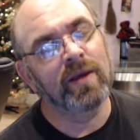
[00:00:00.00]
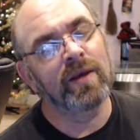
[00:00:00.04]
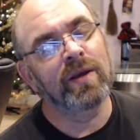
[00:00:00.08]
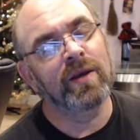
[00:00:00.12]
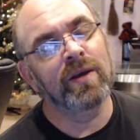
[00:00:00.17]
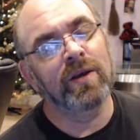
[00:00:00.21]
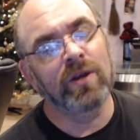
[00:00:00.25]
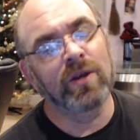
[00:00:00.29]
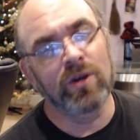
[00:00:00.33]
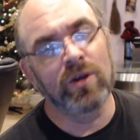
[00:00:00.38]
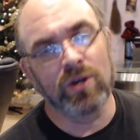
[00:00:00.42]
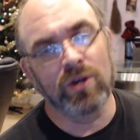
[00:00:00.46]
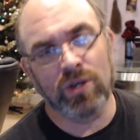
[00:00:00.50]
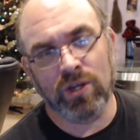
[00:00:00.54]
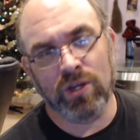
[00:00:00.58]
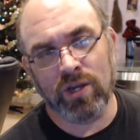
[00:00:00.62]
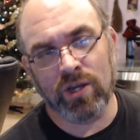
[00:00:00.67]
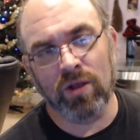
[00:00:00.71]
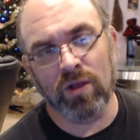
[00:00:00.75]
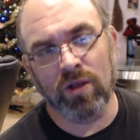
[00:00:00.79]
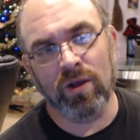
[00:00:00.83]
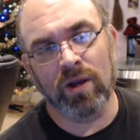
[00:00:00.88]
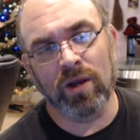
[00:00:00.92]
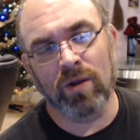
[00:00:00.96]
you're
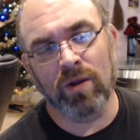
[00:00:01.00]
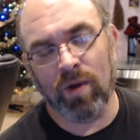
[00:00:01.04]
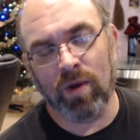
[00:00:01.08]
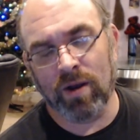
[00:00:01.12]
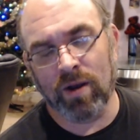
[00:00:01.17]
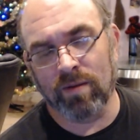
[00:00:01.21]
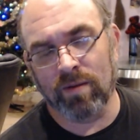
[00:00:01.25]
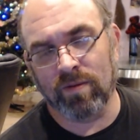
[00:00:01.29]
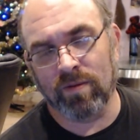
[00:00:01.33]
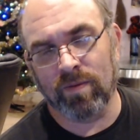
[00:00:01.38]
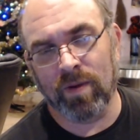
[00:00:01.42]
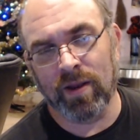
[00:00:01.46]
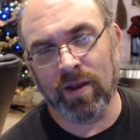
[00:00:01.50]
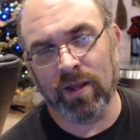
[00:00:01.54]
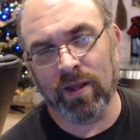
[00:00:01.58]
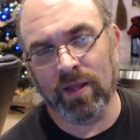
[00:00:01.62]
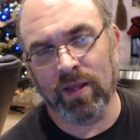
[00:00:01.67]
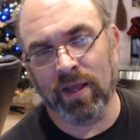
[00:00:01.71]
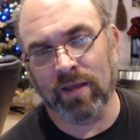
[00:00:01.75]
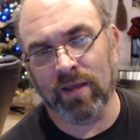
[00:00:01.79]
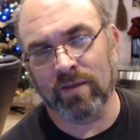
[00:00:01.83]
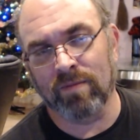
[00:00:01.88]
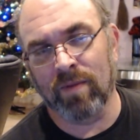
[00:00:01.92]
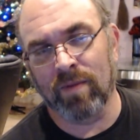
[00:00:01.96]
still going to wind up spending
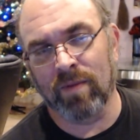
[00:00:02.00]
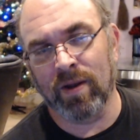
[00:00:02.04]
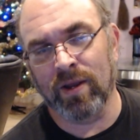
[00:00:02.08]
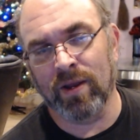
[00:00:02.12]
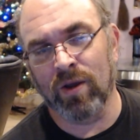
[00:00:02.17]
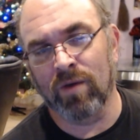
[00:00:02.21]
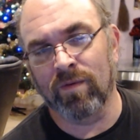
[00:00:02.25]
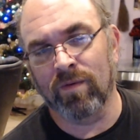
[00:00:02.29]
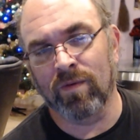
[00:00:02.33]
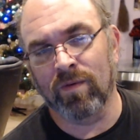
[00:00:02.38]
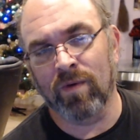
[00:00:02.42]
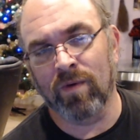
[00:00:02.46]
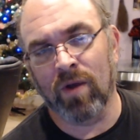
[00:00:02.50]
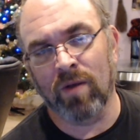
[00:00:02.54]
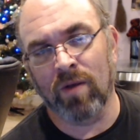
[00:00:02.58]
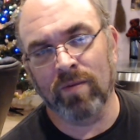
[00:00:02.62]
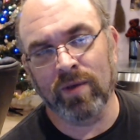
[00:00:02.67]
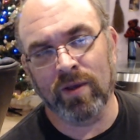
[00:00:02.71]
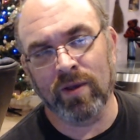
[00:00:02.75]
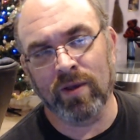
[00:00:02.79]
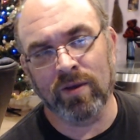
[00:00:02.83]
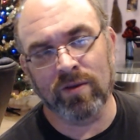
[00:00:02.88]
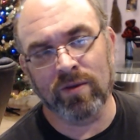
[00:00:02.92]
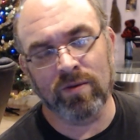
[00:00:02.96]
less money overall
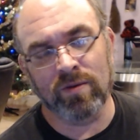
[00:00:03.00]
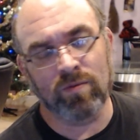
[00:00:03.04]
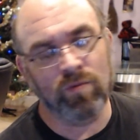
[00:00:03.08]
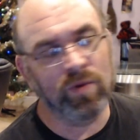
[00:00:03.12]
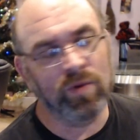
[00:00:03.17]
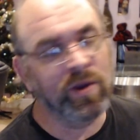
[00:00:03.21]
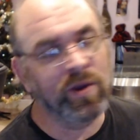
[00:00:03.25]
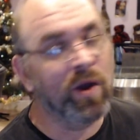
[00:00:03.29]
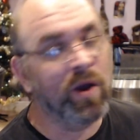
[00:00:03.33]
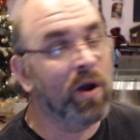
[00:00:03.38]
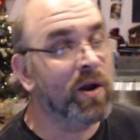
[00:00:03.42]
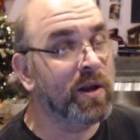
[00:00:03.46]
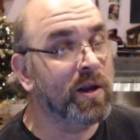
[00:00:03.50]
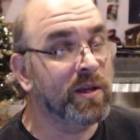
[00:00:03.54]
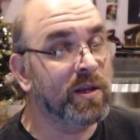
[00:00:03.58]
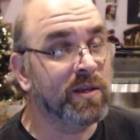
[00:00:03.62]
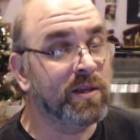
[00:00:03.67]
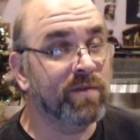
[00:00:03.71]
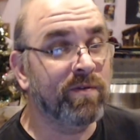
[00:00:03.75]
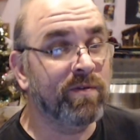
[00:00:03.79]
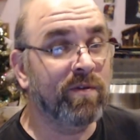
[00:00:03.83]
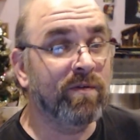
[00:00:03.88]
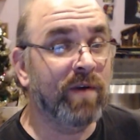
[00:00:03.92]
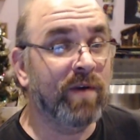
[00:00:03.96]
because regardless,
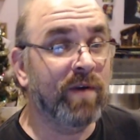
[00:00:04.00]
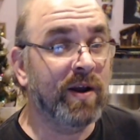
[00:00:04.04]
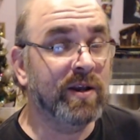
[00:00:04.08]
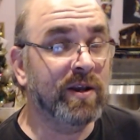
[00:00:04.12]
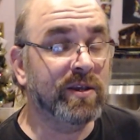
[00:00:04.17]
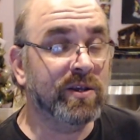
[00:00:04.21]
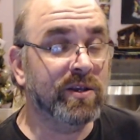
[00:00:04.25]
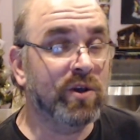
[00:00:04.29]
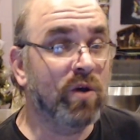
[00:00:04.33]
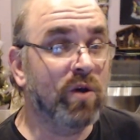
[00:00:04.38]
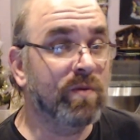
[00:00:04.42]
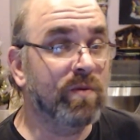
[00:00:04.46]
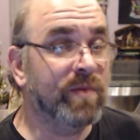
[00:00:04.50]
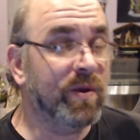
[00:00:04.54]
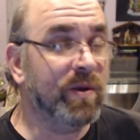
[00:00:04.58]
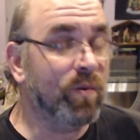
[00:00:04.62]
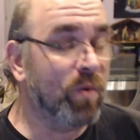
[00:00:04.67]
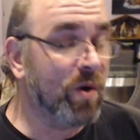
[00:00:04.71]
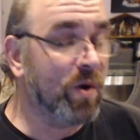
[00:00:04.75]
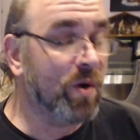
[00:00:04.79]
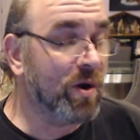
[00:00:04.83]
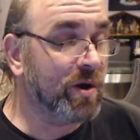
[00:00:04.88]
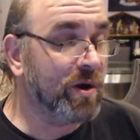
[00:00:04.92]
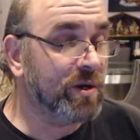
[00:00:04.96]
if you find a sculpt that
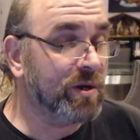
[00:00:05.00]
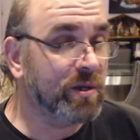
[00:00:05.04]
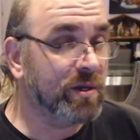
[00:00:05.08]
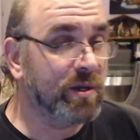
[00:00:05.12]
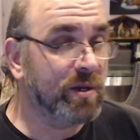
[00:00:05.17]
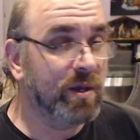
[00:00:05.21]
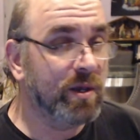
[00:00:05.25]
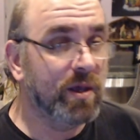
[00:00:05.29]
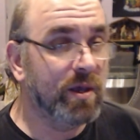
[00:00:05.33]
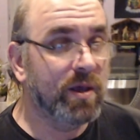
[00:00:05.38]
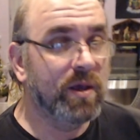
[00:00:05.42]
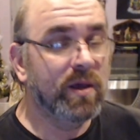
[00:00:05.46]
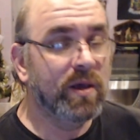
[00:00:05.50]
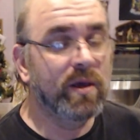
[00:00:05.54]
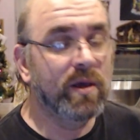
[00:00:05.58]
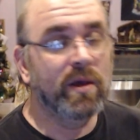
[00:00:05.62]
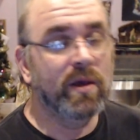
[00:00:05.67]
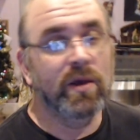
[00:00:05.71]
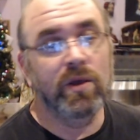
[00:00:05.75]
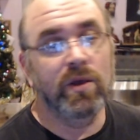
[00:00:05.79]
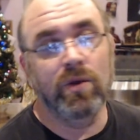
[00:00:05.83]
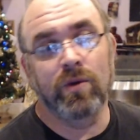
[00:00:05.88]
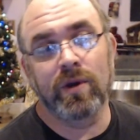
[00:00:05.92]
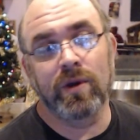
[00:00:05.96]
works,
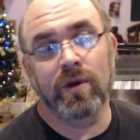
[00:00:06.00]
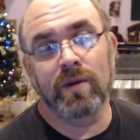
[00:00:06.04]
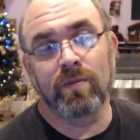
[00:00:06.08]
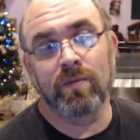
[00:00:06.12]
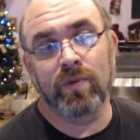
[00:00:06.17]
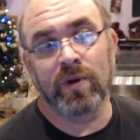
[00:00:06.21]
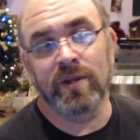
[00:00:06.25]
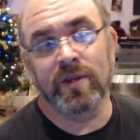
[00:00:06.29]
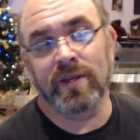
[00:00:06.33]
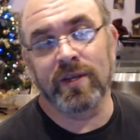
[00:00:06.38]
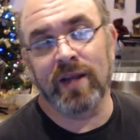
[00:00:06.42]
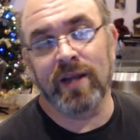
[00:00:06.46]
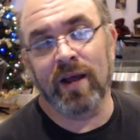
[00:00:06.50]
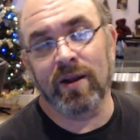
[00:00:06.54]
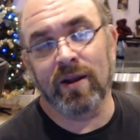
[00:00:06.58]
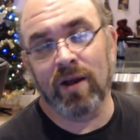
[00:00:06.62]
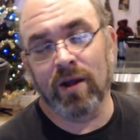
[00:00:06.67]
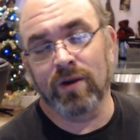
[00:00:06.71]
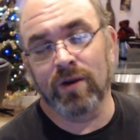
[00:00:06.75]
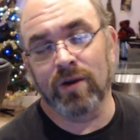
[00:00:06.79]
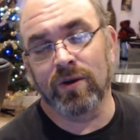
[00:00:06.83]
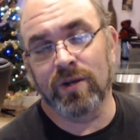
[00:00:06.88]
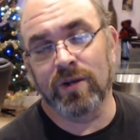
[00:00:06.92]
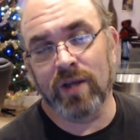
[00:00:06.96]
you can print it out
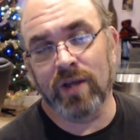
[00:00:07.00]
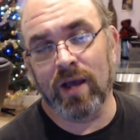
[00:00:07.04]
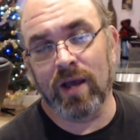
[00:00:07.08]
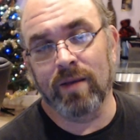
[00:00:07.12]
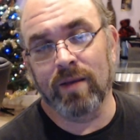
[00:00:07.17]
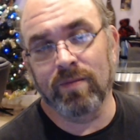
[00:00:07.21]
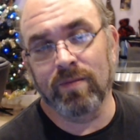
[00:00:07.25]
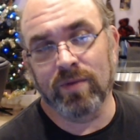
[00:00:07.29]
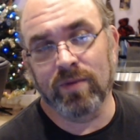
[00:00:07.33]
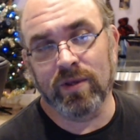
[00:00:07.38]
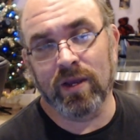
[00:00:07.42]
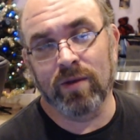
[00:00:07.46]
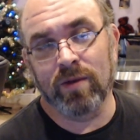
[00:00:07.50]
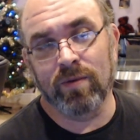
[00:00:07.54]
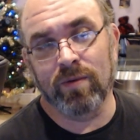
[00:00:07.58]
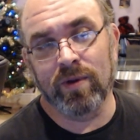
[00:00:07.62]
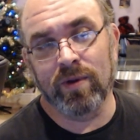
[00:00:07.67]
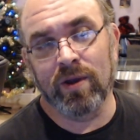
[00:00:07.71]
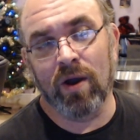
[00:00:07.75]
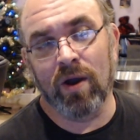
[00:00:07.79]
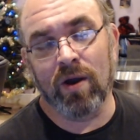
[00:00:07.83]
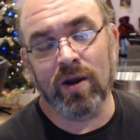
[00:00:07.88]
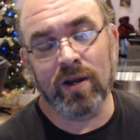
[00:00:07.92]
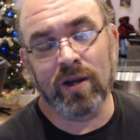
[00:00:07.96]
100 times, and
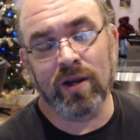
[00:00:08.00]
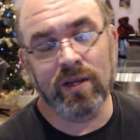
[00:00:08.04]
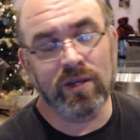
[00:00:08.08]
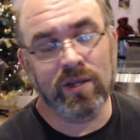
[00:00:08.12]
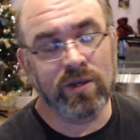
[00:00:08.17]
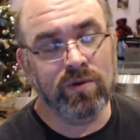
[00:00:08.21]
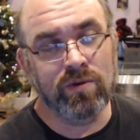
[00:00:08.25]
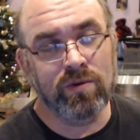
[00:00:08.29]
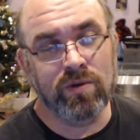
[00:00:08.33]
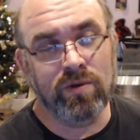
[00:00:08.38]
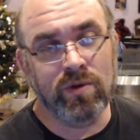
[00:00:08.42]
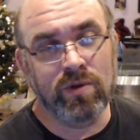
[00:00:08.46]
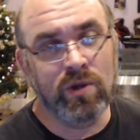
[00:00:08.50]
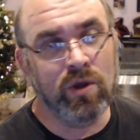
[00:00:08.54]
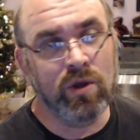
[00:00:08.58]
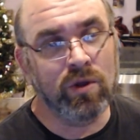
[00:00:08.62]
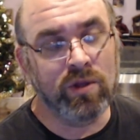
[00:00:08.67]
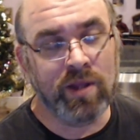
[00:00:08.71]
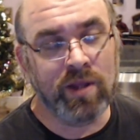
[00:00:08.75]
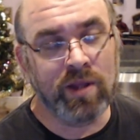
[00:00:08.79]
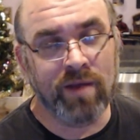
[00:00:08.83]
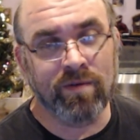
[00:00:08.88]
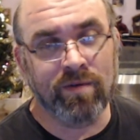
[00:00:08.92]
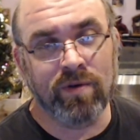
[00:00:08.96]
regardless, you'll
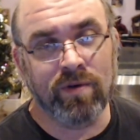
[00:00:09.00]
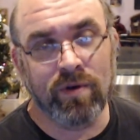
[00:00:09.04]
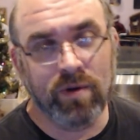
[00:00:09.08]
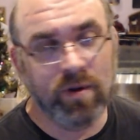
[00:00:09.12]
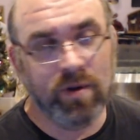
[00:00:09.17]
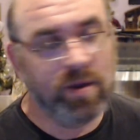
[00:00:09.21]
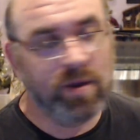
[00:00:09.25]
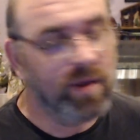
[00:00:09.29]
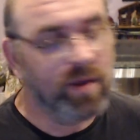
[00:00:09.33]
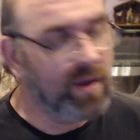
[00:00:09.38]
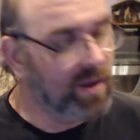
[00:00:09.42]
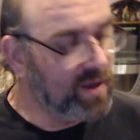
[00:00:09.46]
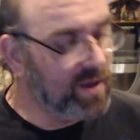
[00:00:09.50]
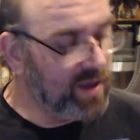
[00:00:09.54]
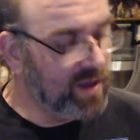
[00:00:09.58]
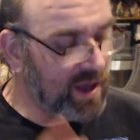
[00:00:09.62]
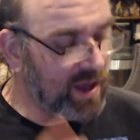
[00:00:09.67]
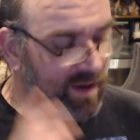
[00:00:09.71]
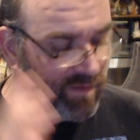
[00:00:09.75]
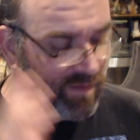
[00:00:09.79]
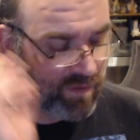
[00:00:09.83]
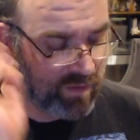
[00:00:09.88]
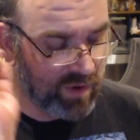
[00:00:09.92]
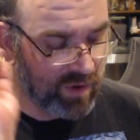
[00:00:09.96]
never
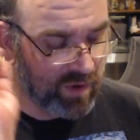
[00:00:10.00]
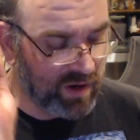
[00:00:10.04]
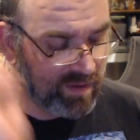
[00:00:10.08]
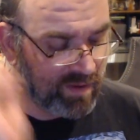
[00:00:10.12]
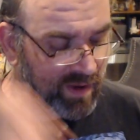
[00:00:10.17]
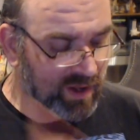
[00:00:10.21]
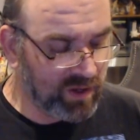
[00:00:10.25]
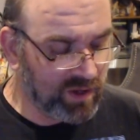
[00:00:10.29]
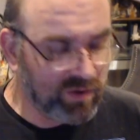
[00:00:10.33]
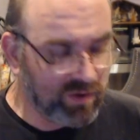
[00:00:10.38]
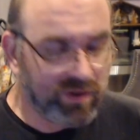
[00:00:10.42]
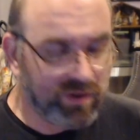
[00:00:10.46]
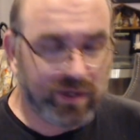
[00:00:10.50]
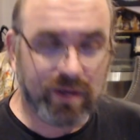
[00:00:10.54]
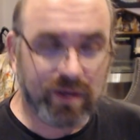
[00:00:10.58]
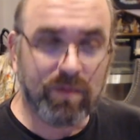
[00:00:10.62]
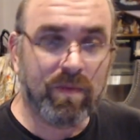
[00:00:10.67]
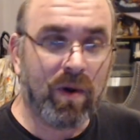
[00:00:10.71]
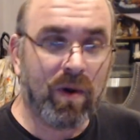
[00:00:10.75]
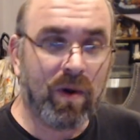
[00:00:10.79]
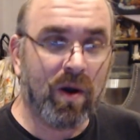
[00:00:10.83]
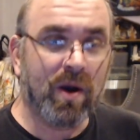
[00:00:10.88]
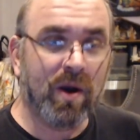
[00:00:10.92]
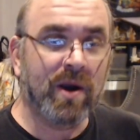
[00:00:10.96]
have to worry about losing
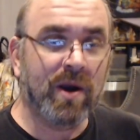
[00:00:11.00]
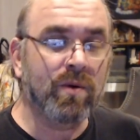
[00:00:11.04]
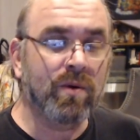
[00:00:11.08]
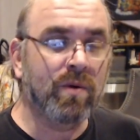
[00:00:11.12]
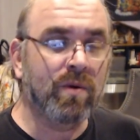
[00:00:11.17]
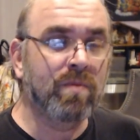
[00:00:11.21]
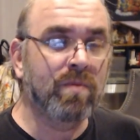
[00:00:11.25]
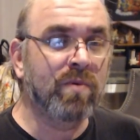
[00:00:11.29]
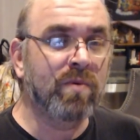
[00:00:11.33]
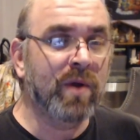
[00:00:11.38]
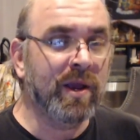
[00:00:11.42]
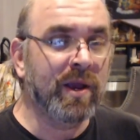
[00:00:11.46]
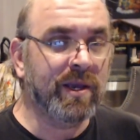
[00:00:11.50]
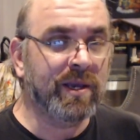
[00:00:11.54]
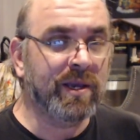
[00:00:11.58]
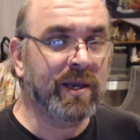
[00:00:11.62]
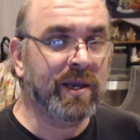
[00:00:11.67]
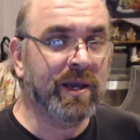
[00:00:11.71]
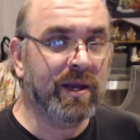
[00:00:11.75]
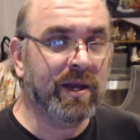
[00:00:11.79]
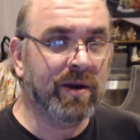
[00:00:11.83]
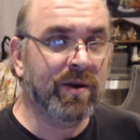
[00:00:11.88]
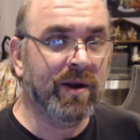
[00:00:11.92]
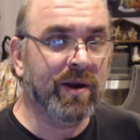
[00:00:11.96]
a part or breaking
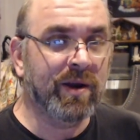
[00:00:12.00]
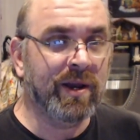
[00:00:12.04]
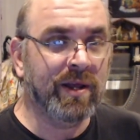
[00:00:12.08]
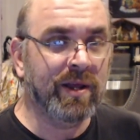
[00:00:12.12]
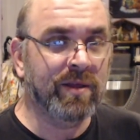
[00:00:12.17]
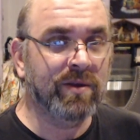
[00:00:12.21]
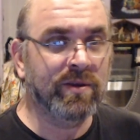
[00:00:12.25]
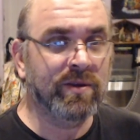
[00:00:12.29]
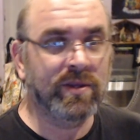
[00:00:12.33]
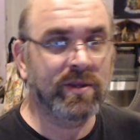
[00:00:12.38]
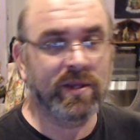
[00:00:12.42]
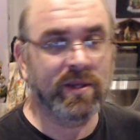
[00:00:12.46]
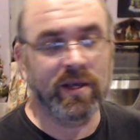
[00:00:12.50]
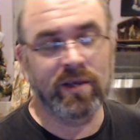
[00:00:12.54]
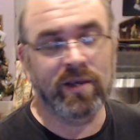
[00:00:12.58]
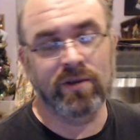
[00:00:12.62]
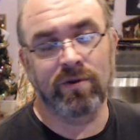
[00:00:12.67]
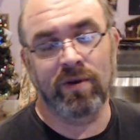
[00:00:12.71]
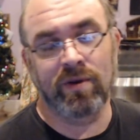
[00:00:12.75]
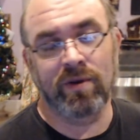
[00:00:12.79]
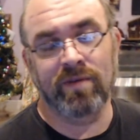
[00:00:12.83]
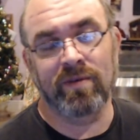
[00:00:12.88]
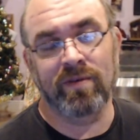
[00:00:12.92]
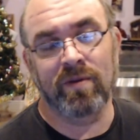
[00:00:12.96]
it or any of those things,
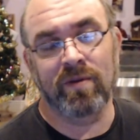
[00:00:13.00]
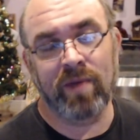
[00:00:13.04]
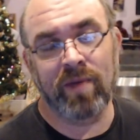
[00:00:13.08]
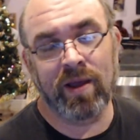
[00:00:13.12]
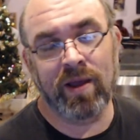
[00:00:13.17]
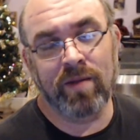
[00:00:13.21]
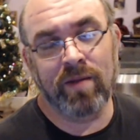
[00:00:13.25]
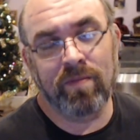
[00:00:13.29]
or even a bad